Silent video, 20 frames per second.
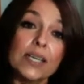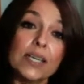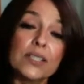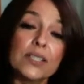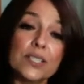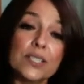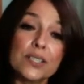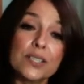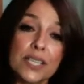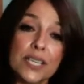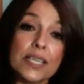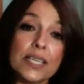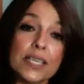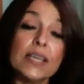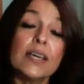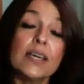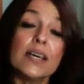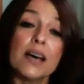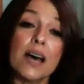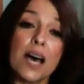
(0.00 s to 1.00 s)
to the
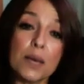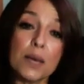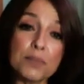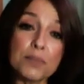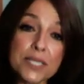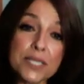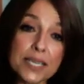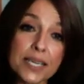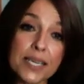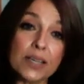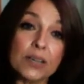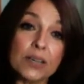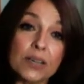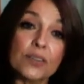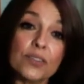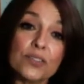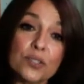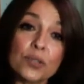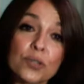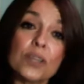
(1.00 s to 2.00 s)
upscale,
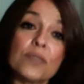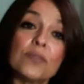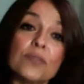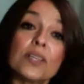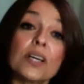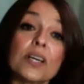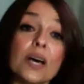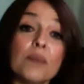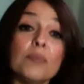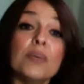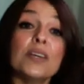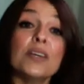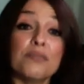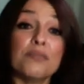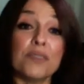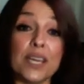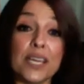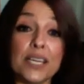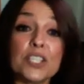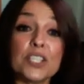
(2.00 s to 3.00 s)
the sort of the coming of
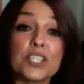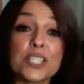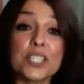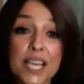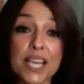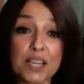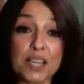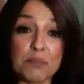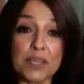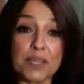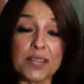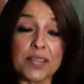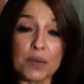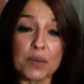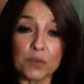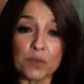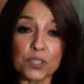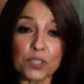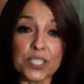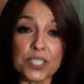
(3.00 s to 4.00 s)
age segment that
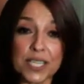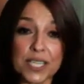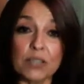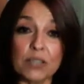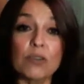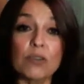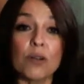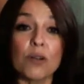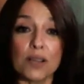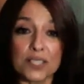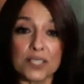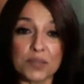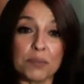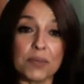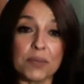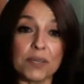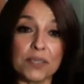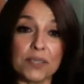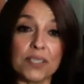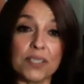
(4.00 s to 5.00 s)
we're seeing across
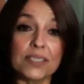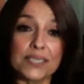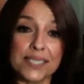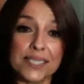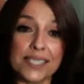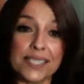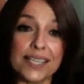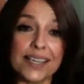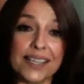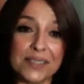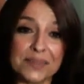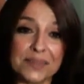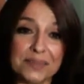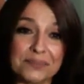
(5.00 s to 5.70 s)
America today.